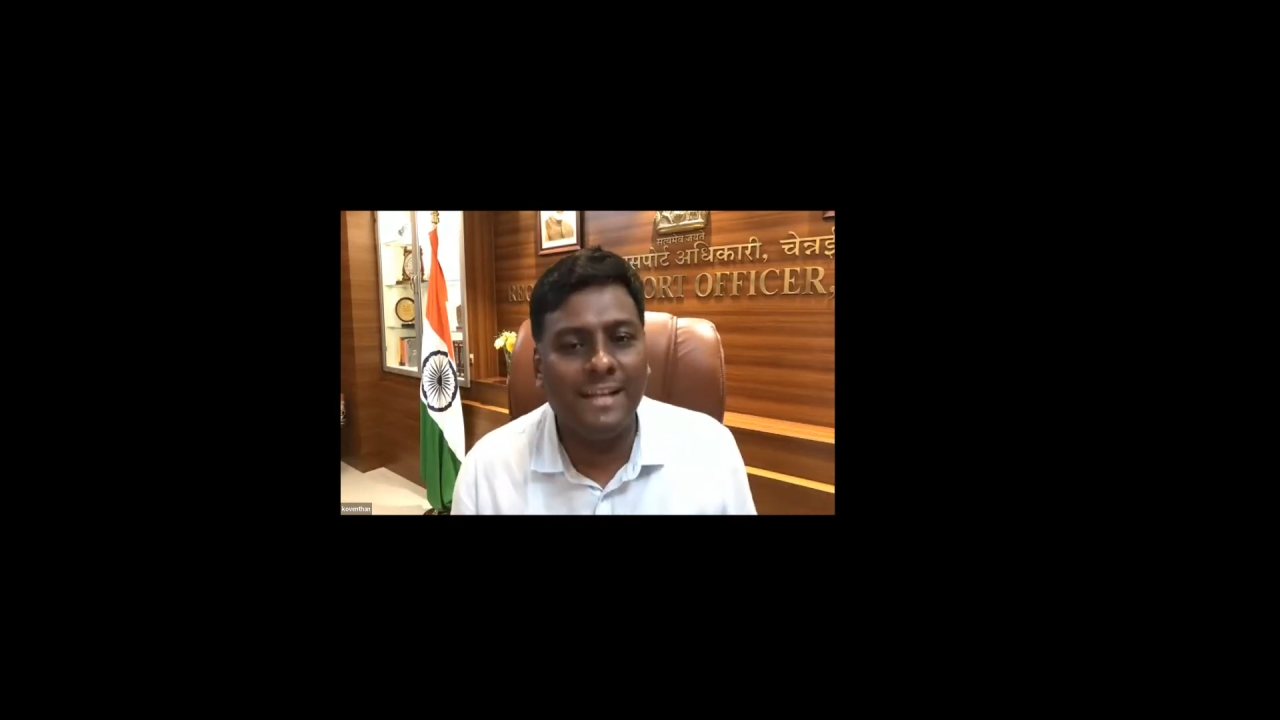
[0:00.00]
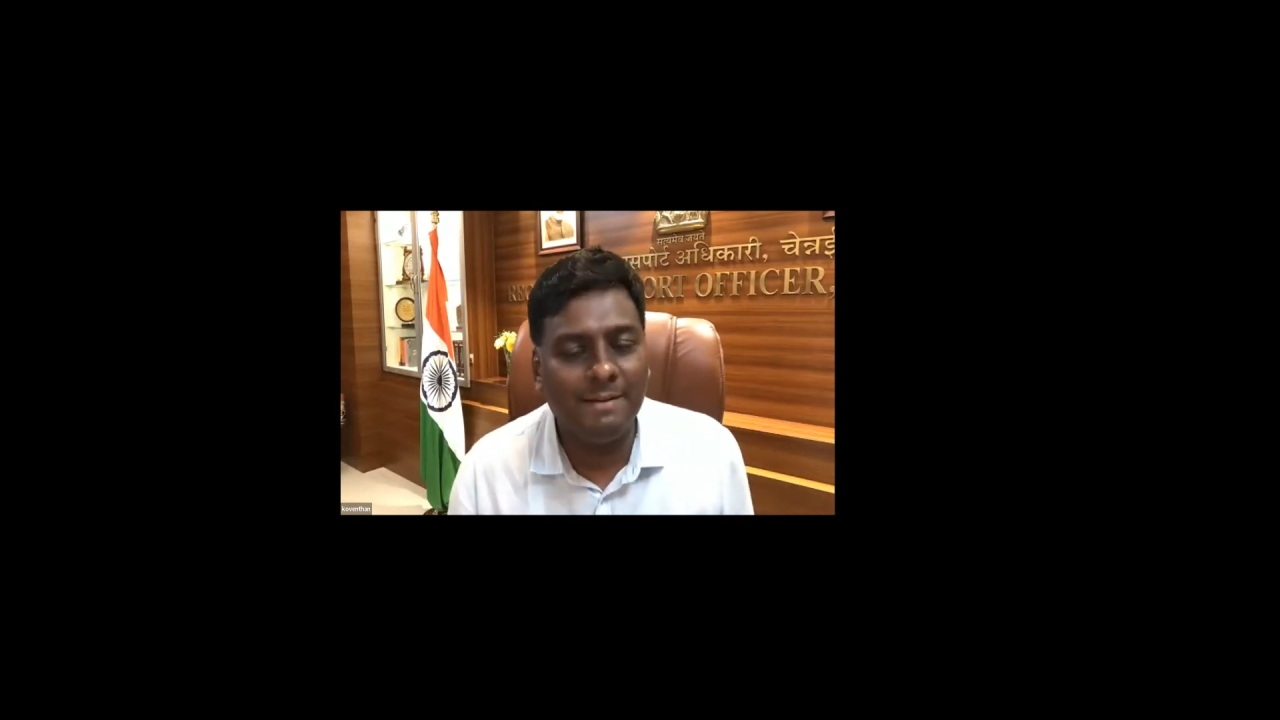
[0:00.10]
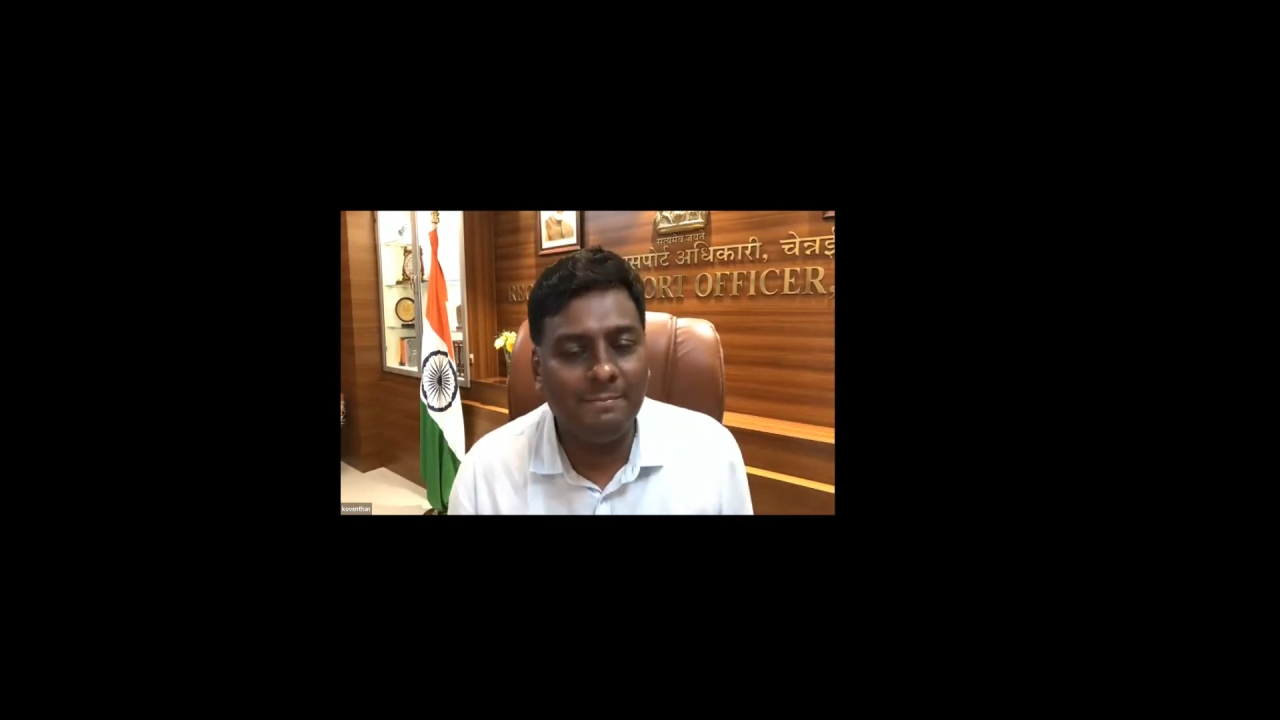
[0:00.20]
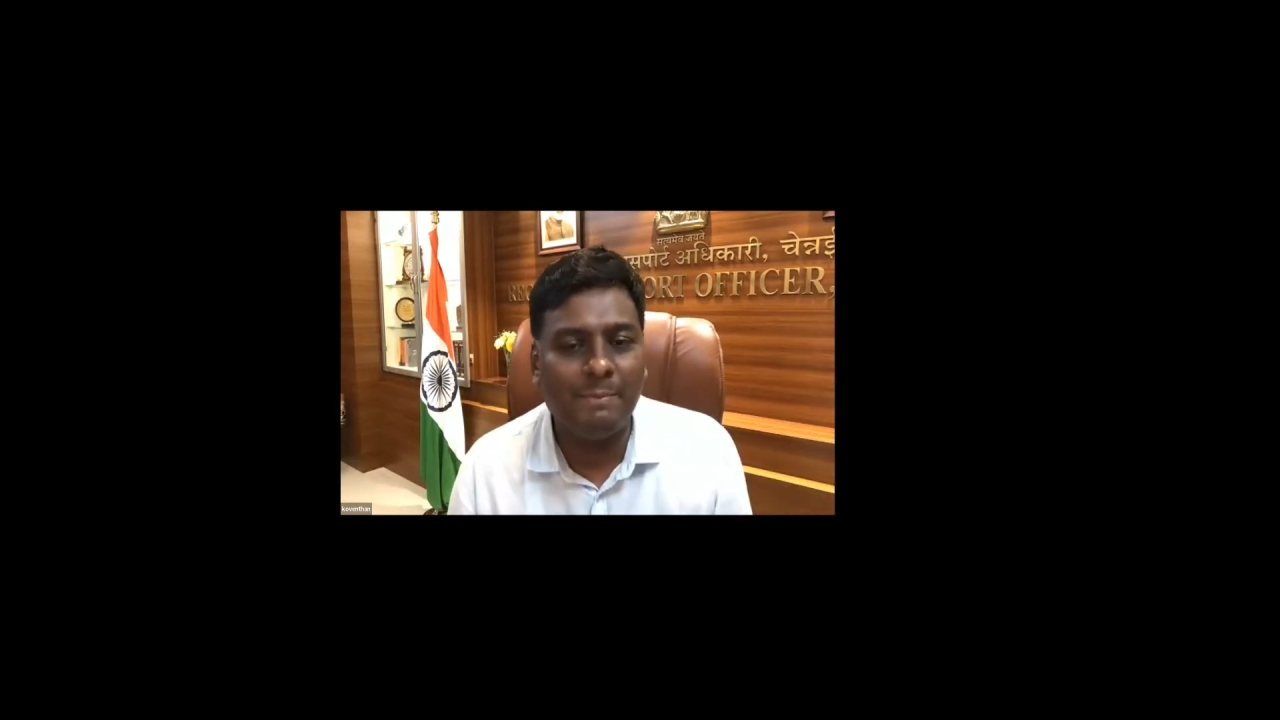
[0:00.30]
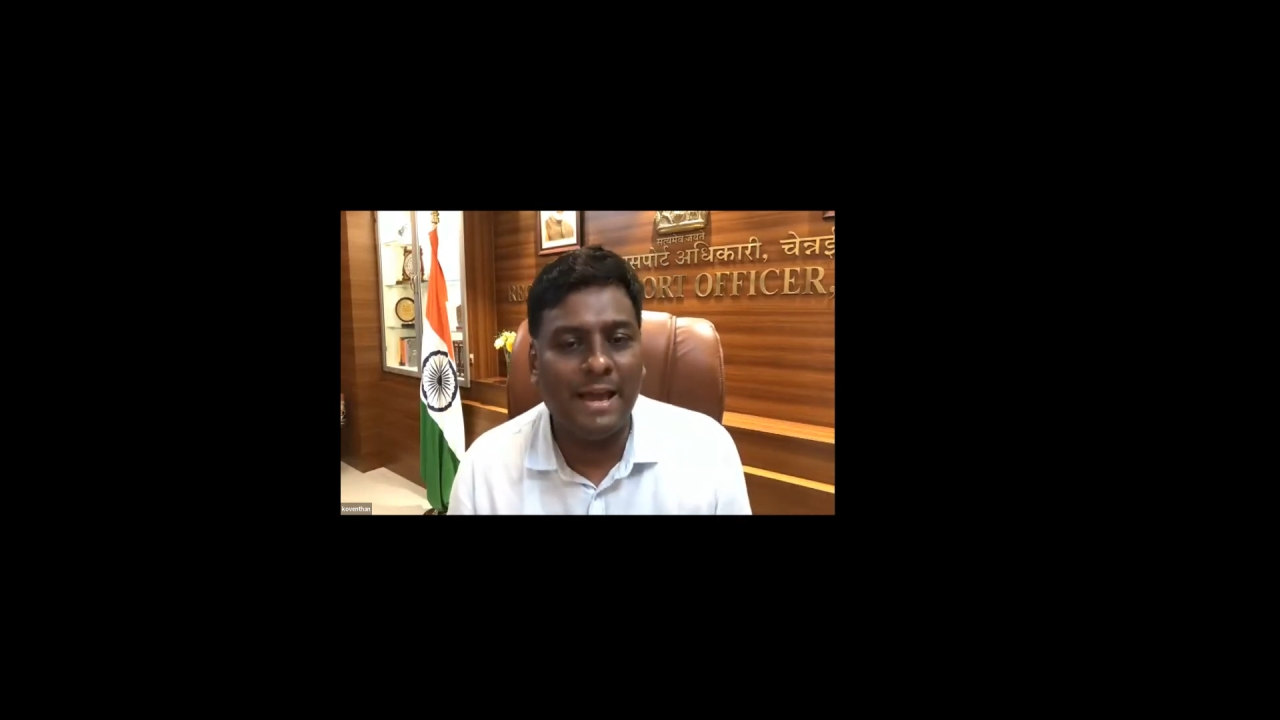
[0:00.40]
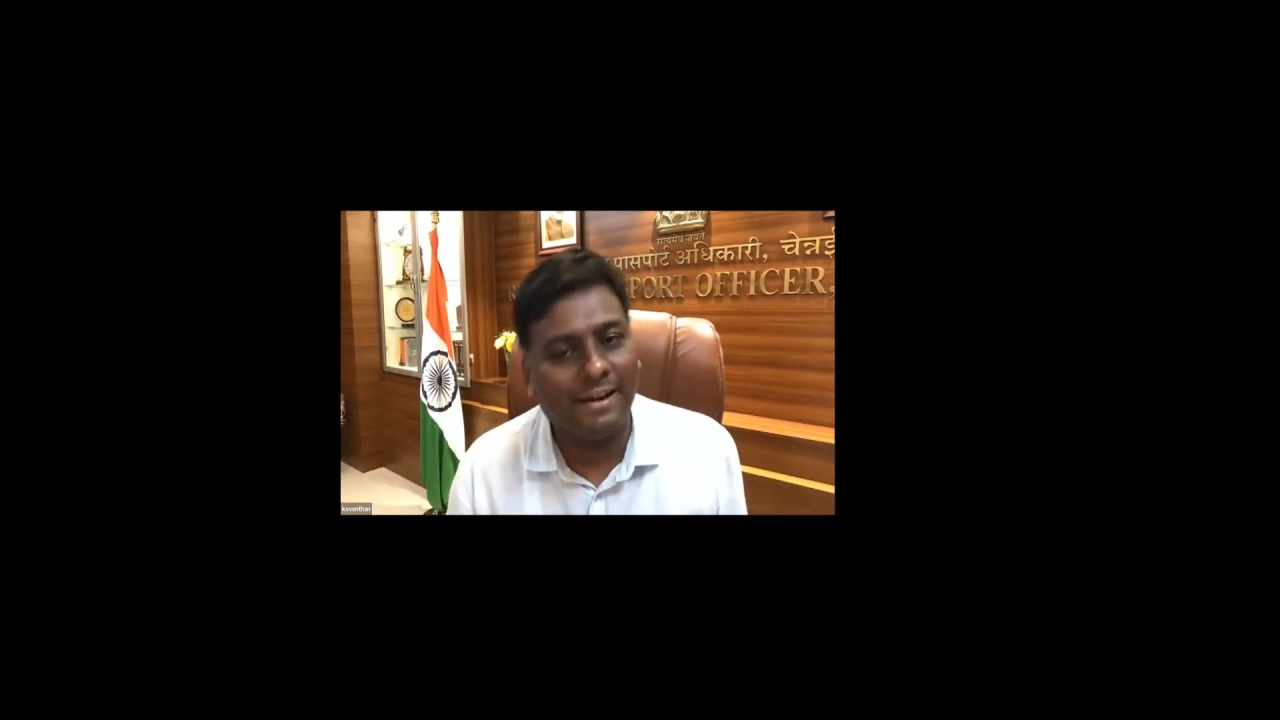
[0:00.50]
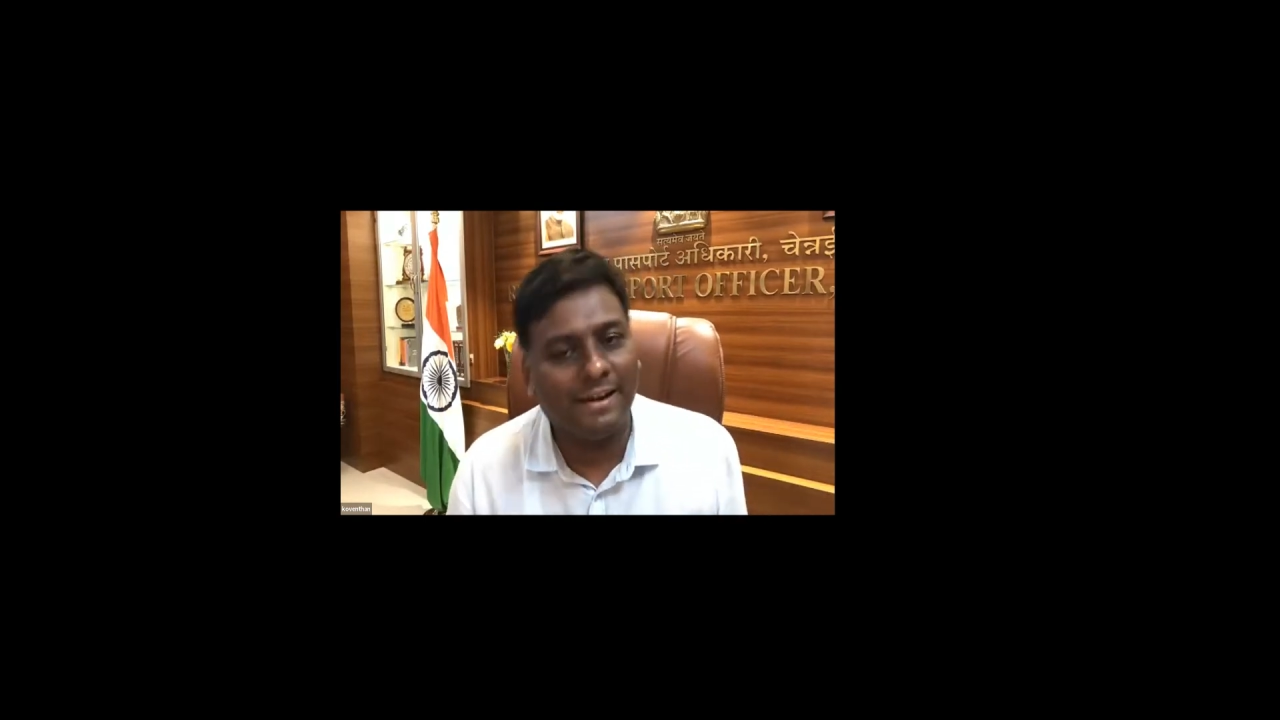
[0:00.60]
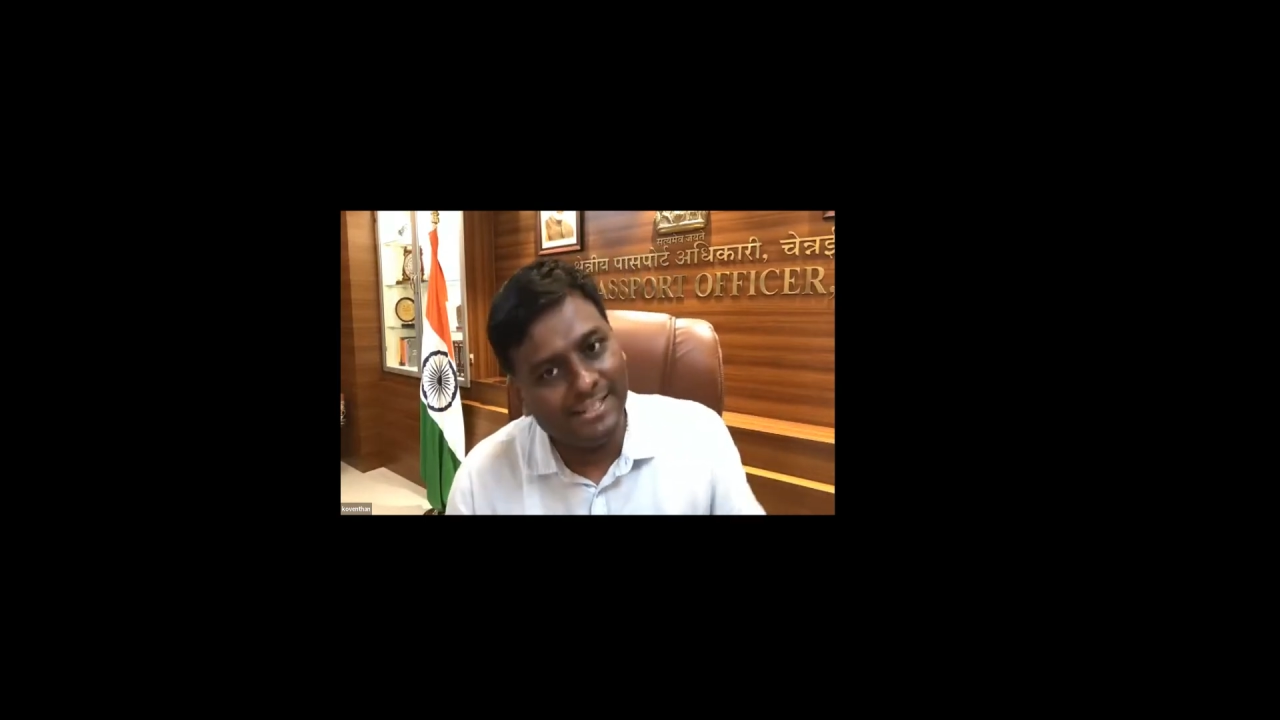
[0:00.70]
clear my backlogs,